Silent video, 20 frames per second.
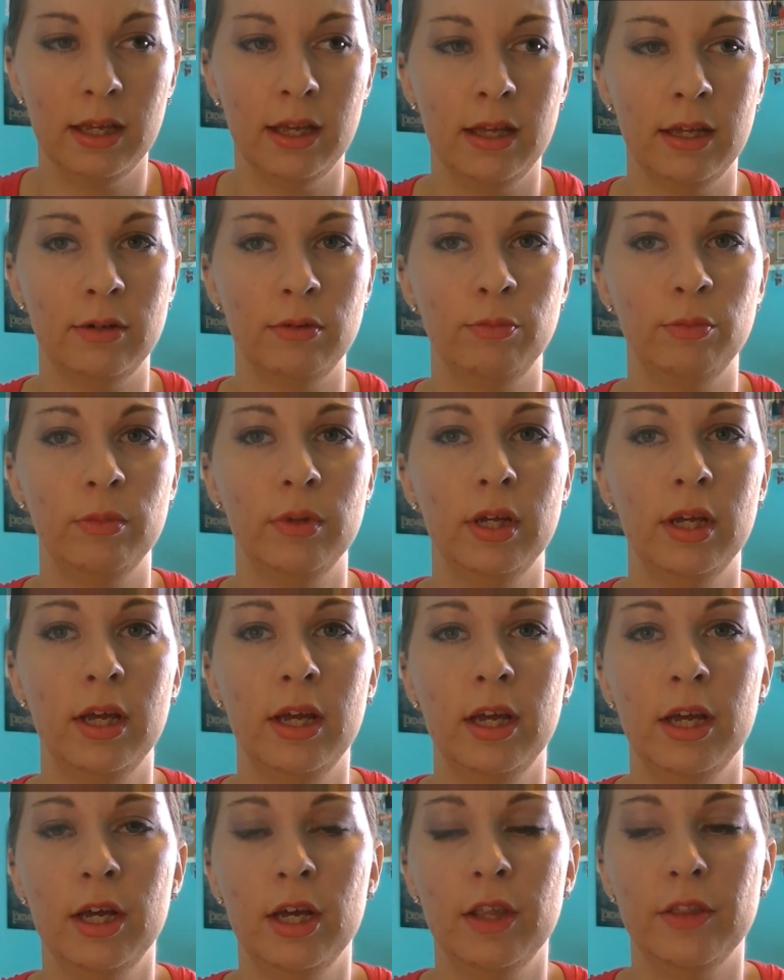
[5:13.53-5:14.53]
And
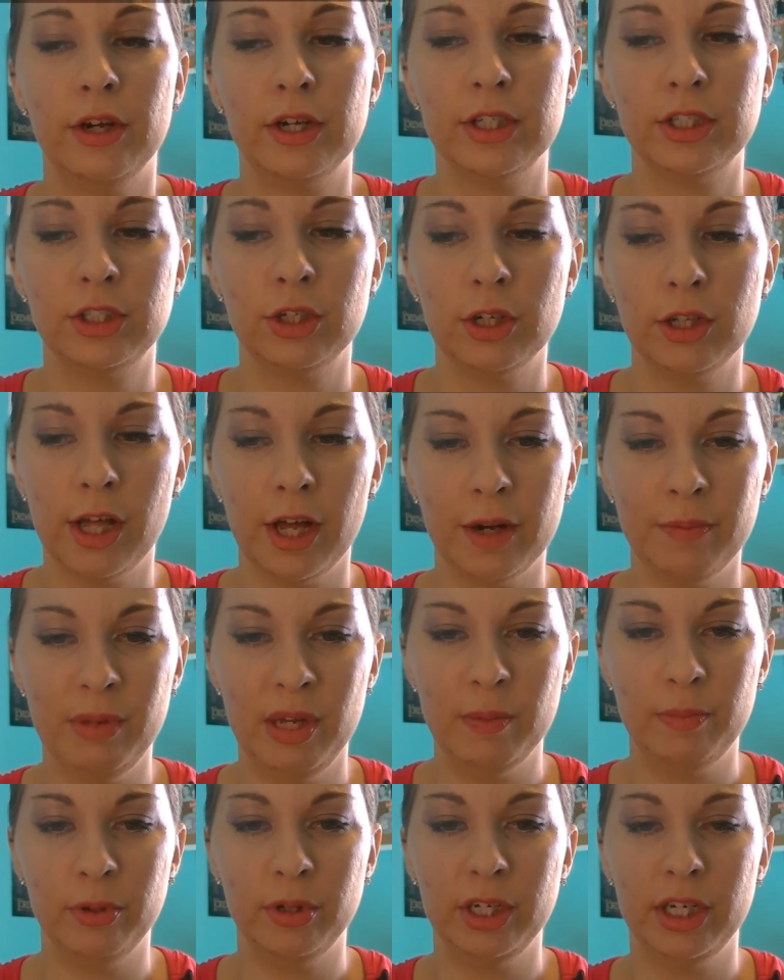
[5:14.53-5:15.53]
there's still a lot of
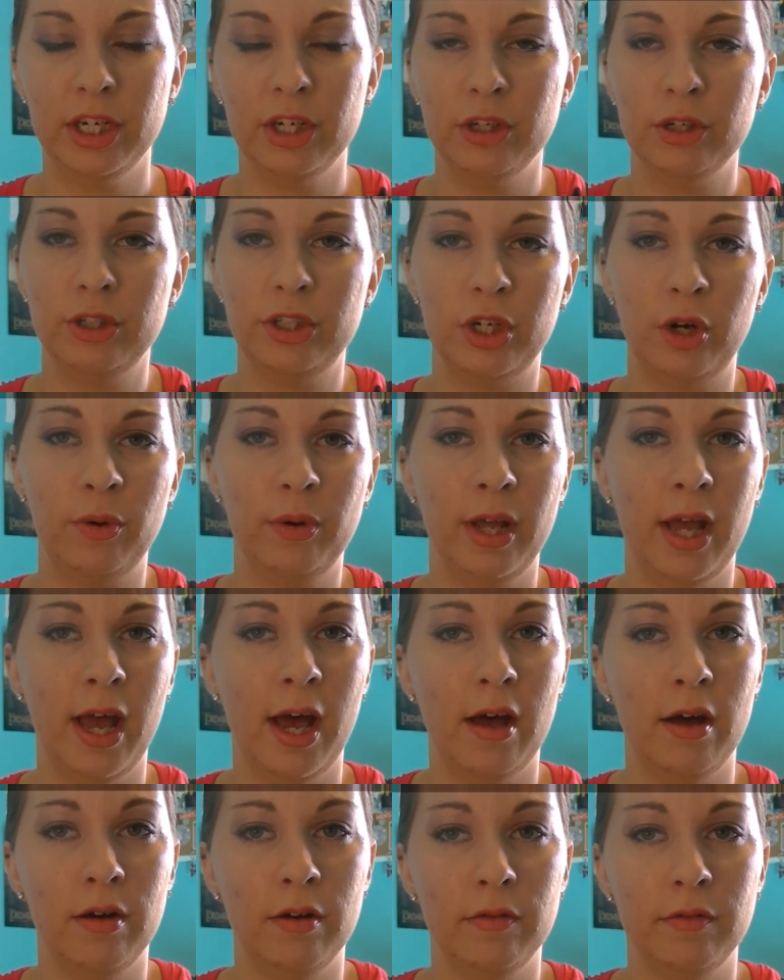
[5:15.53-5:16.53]
people here who don't
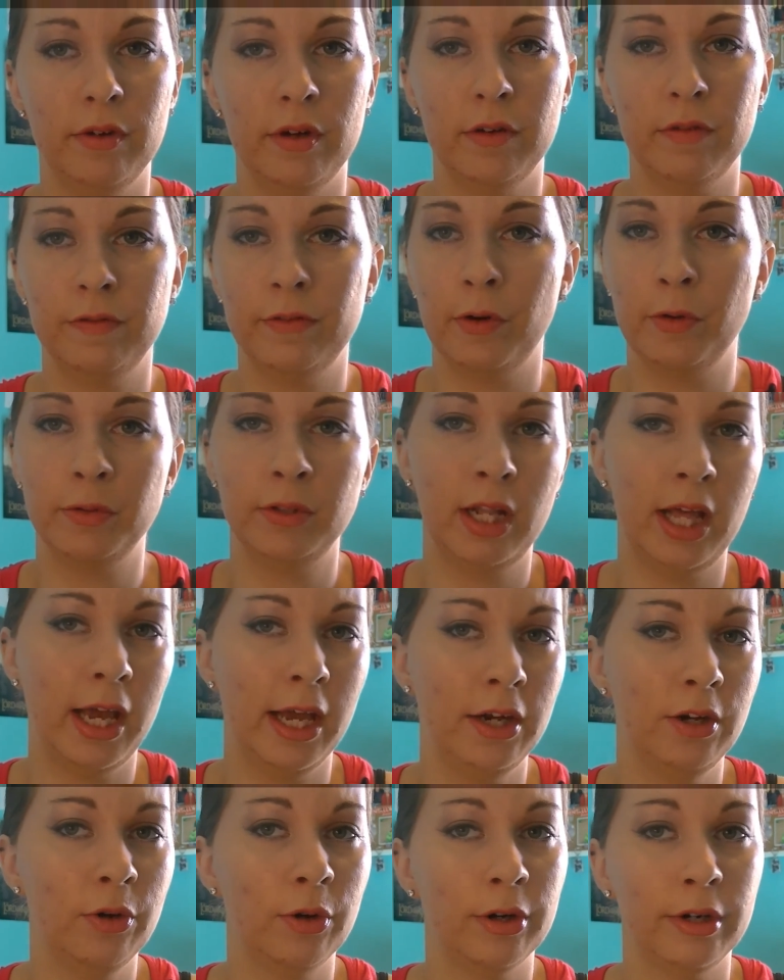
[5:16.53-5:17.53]
have a phone
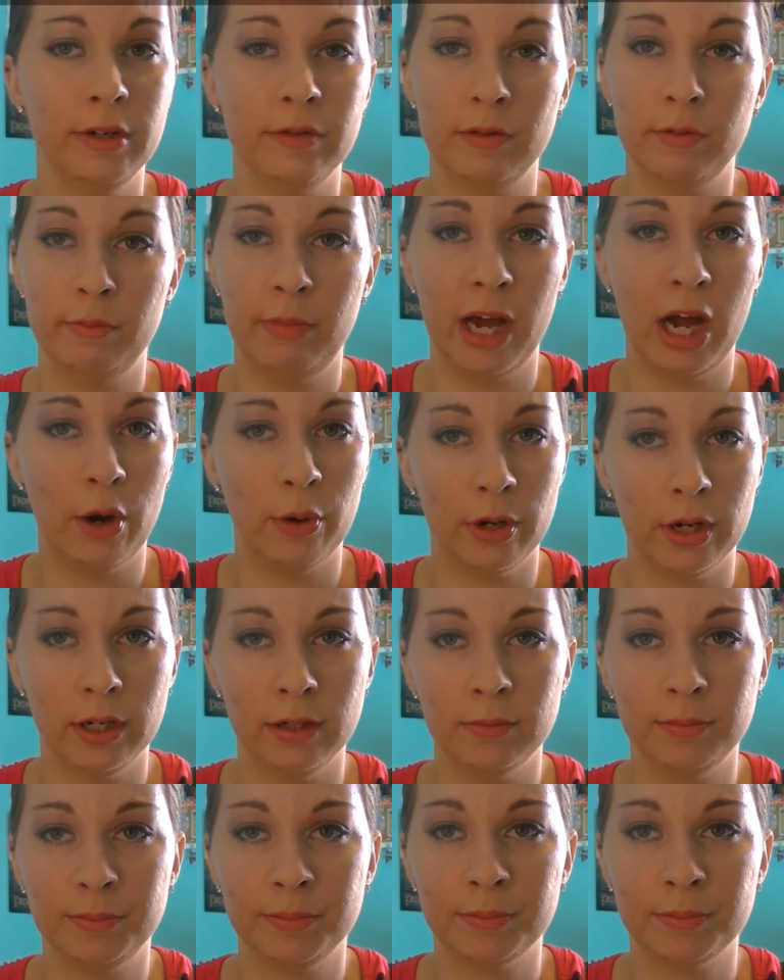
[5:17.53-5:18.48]
line or even power.